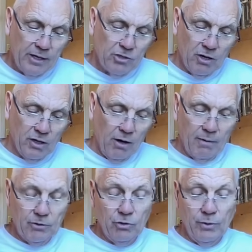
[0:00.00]
It's kind of
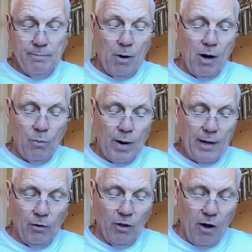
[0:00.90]
like, do it my
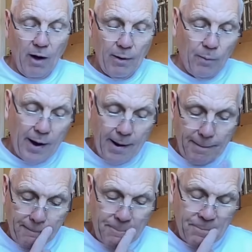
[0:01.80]
way or the highway.